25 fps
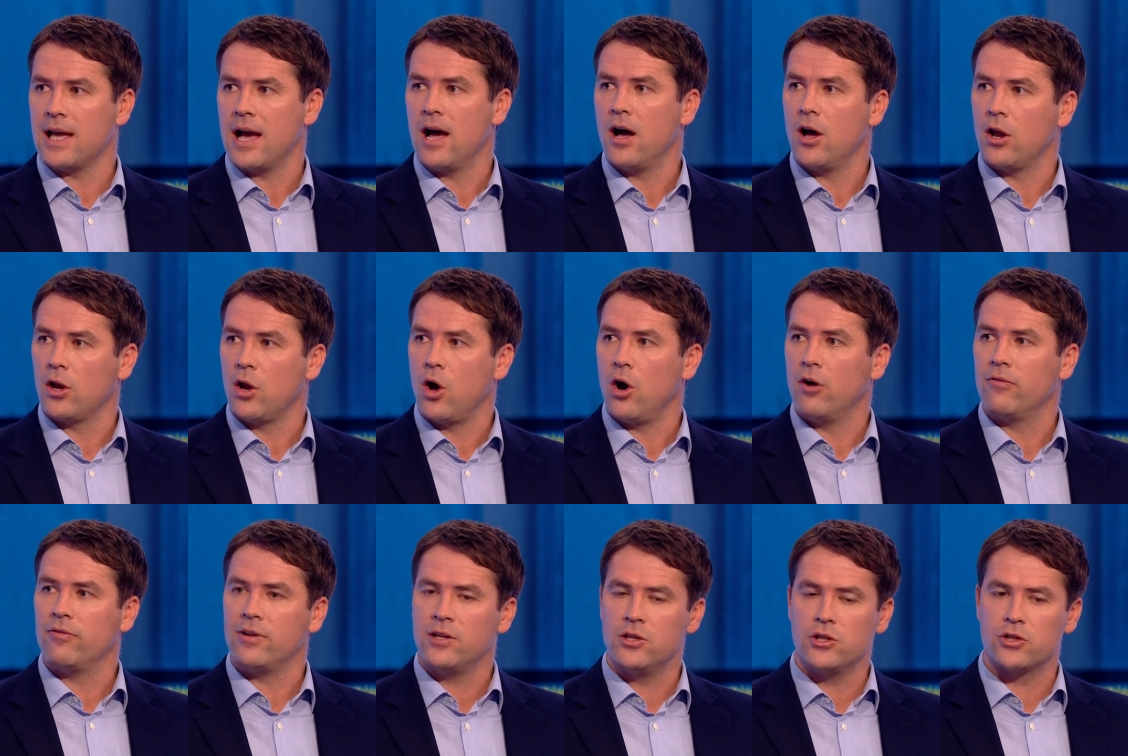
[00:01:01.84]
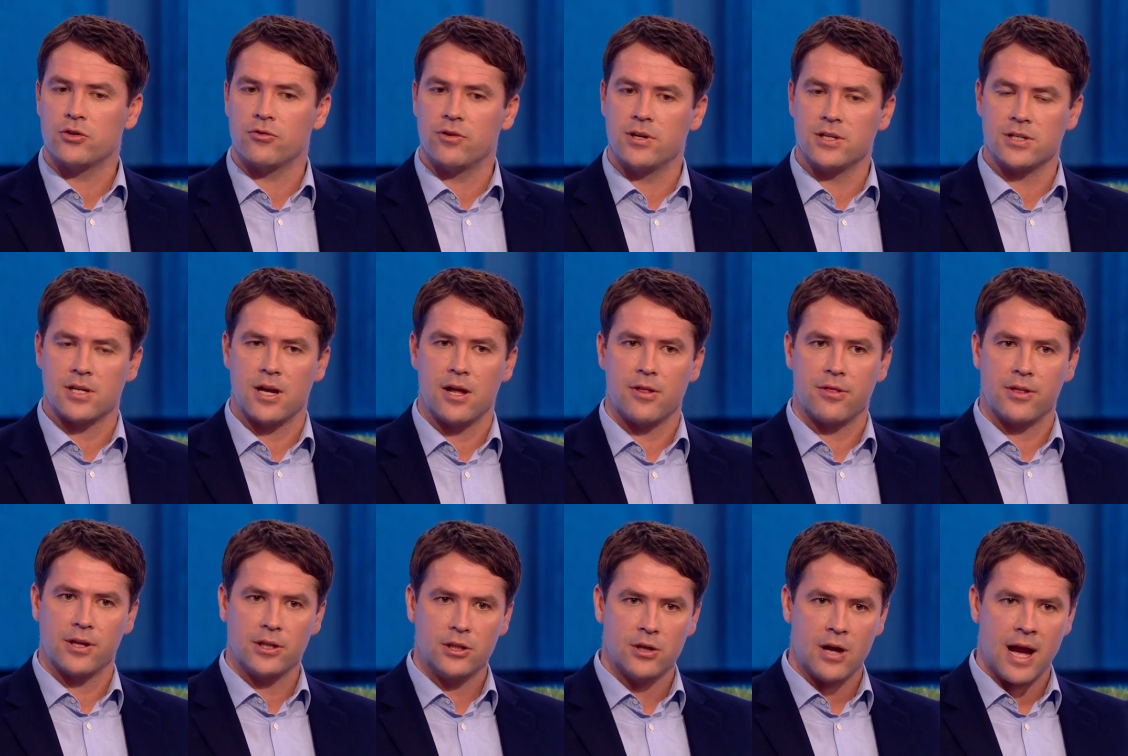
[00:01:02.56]
get a lot of injuries. And
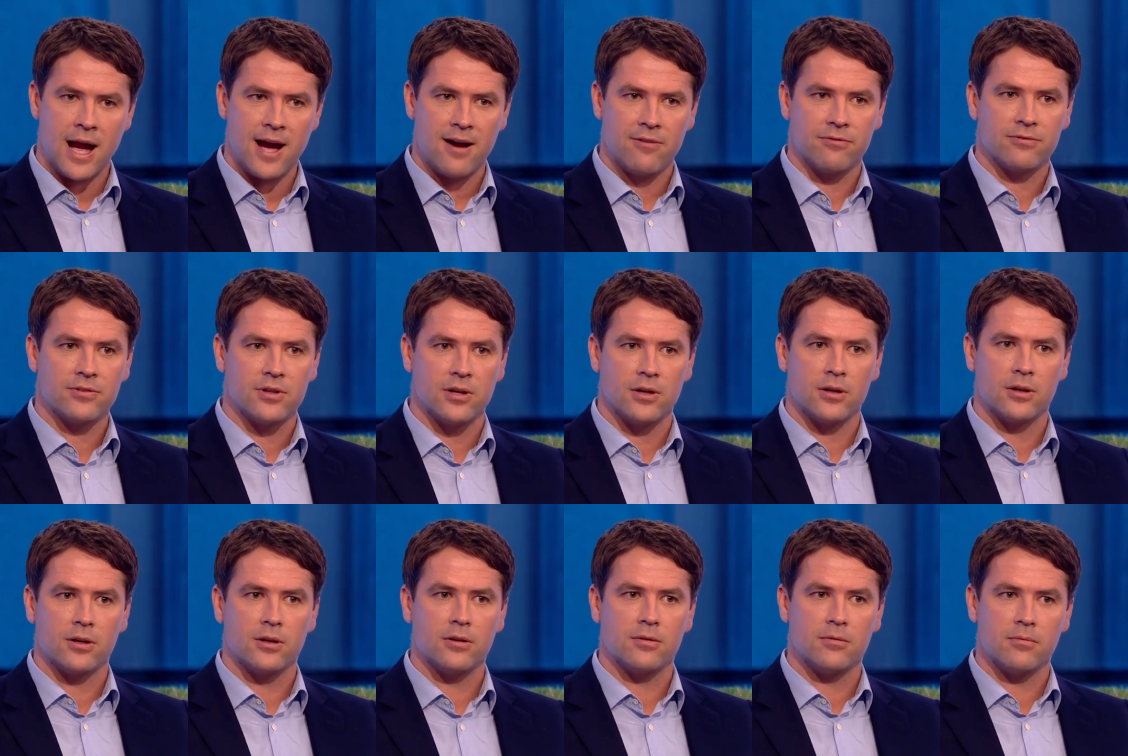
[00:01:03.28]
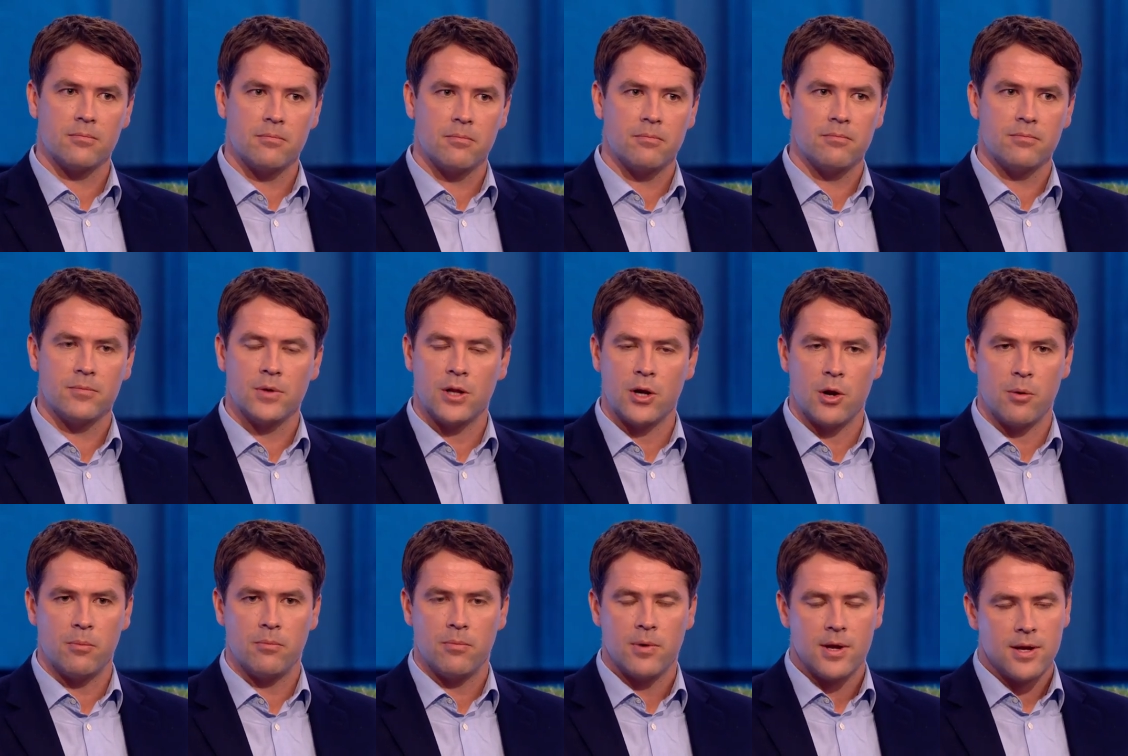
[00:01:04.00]
I think you have to,
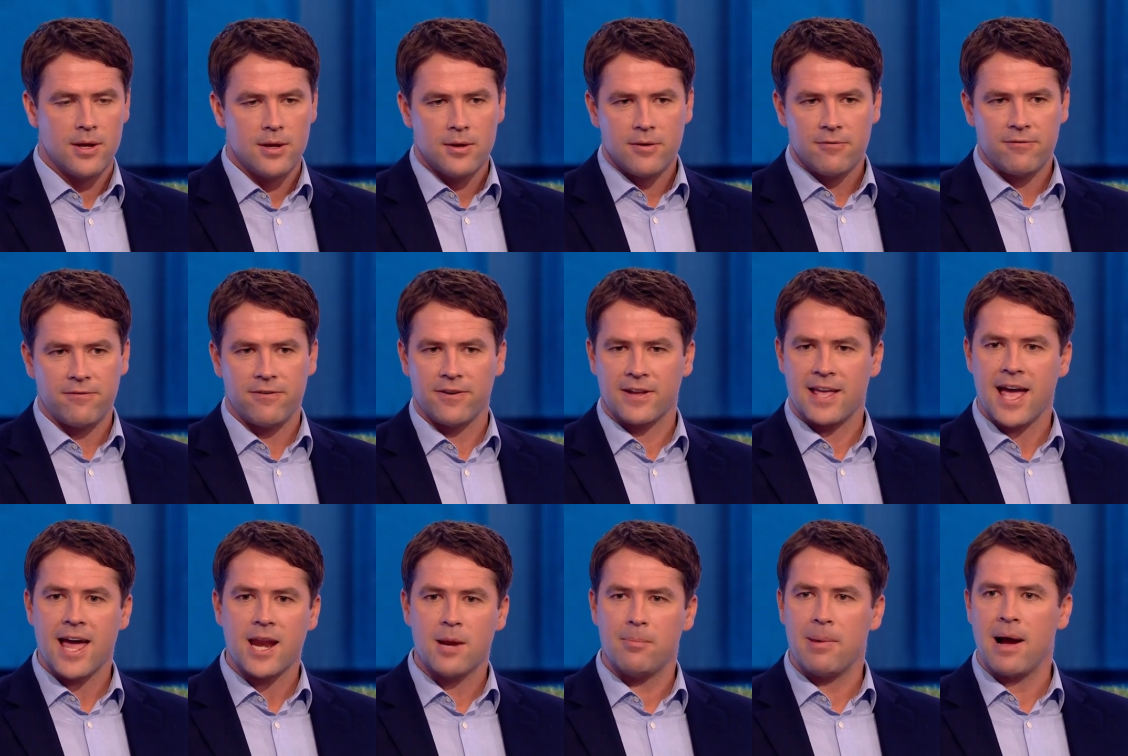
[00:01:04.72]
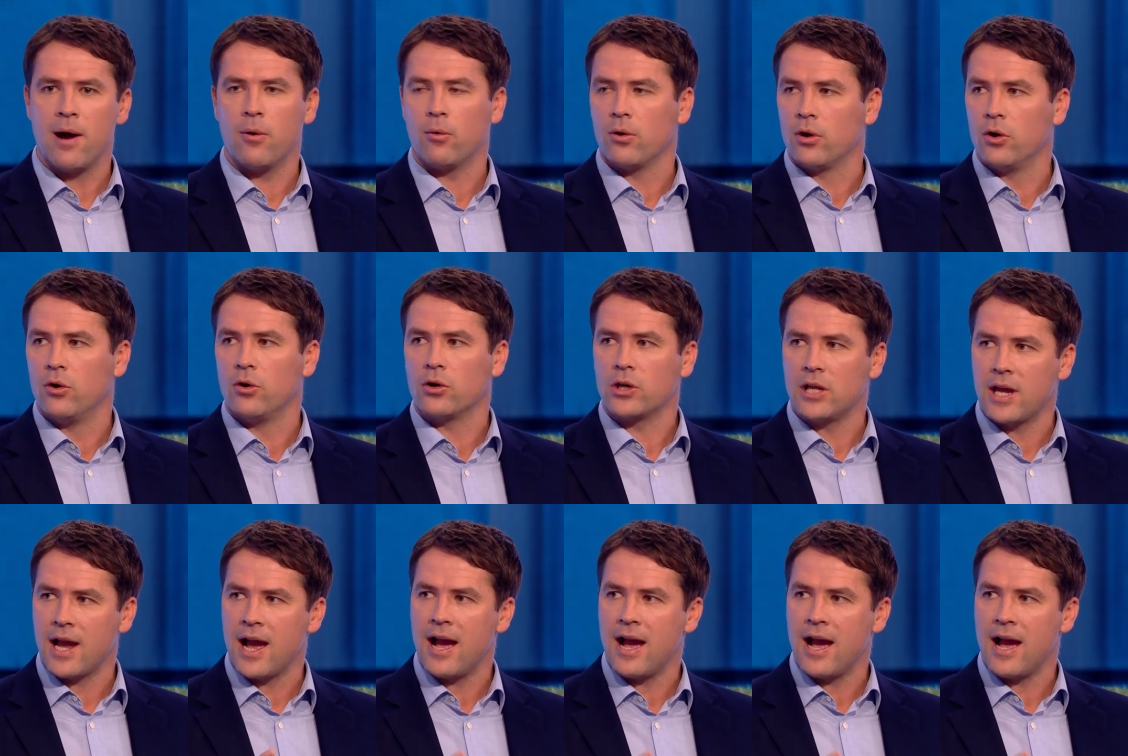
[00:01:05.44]
you know, forget about luck.